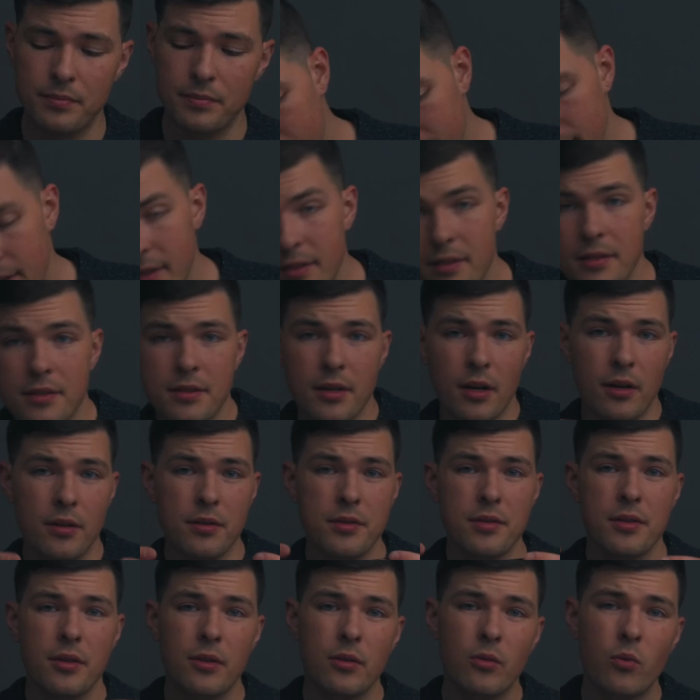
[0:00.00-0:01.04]
This is
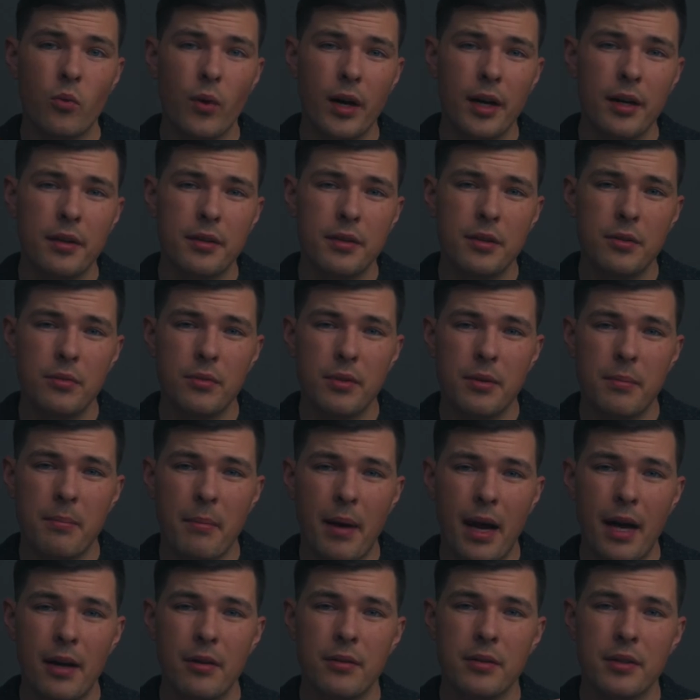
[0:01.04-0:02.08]
also where you would
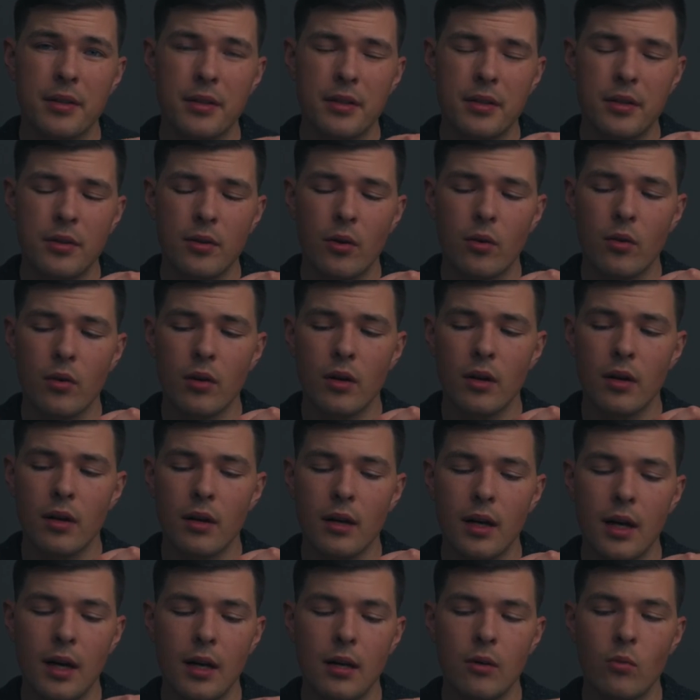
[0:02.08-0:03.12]
mount your
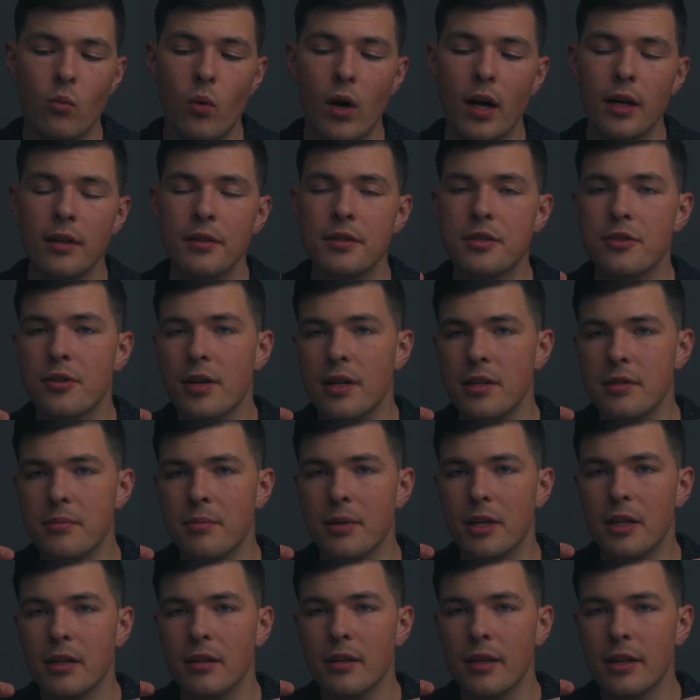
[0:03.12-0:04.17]
wireless
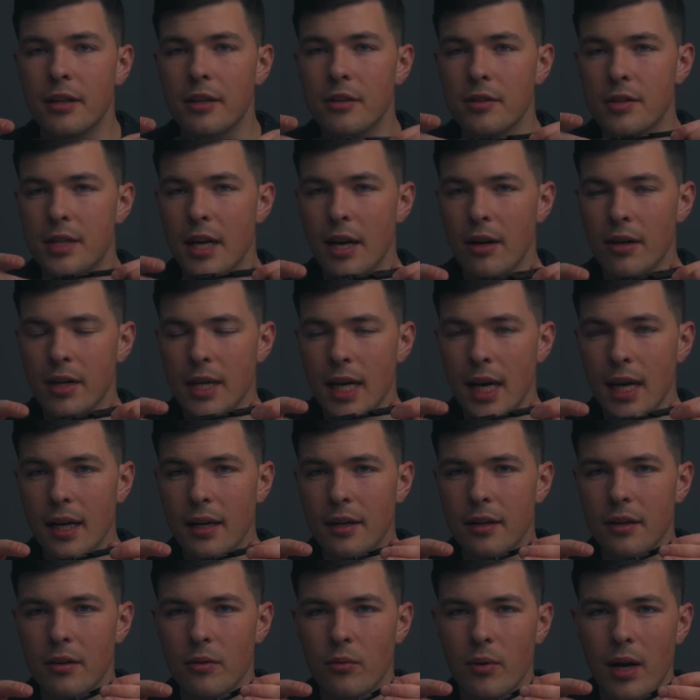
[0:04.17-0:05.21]
transmitter, like your
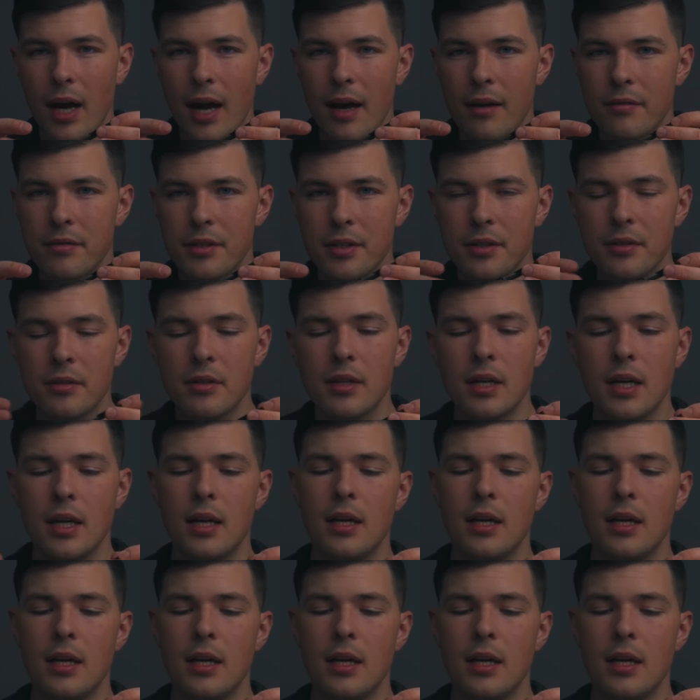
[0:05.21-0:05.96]
Teradek or what have you.